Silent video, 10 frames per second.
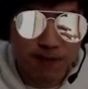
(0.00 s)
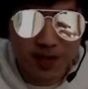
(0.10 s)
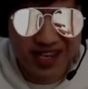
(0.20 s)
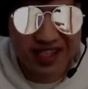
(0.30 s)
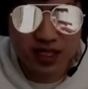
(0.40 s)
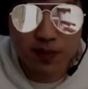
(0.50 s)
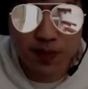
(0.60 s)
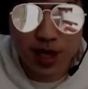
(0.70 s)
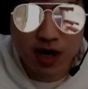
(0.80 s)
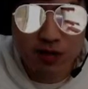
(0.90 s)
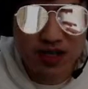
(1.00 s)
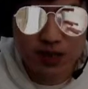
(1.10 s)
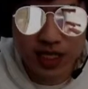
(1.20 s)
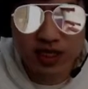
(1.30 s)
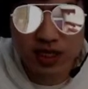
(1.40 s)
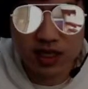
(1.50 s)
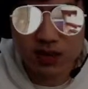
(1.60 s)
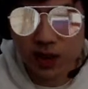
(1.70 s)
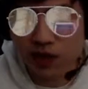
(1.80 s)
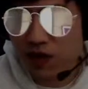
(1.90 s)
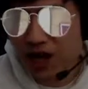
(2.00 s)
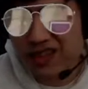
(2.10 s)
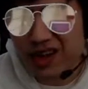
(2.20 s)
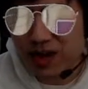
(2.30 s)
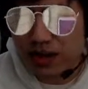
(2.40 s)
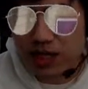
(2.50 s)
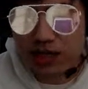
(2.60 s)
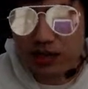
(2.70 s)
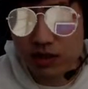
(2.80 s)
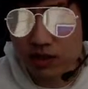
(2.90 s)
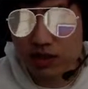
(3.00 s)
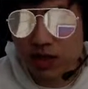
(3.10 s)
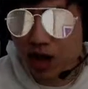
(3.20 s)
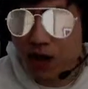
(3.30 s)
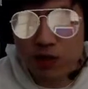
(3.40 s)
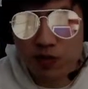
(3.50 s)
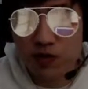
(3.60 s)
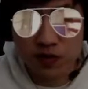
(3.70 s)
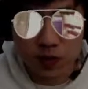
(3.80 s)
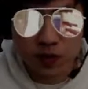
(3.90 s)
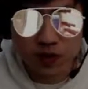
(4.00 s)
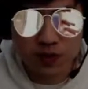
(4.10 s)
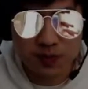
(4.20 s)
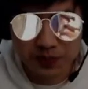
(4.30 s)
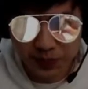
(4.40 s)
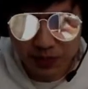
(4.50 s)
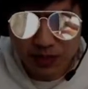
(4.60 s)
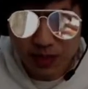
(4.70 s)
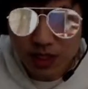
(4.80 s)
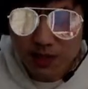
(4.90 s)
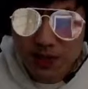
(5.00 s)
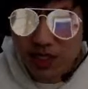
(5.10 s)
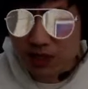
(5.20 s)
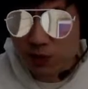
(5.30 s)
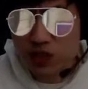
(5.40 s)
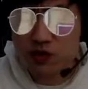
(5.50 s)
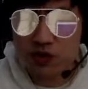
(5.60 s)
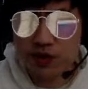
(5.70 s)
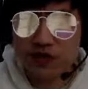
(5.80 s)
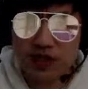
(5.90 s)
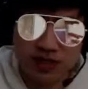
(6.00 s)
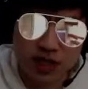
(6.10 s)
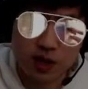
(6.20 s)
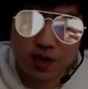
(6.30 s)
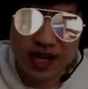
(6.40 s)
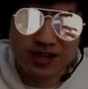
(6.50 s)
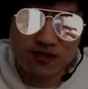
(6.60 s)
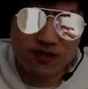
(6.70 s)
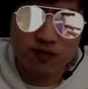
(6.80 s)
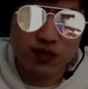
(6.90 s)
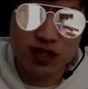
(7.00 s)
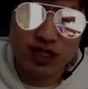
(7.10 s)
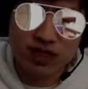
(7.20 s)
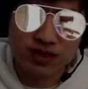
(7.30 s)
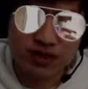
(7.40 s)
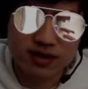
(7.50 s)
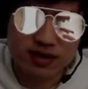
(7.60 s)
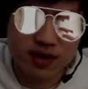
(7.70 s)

It is comparable. It's basically a purifying dart that does not remove roots. Because when you remove a slow, and really there's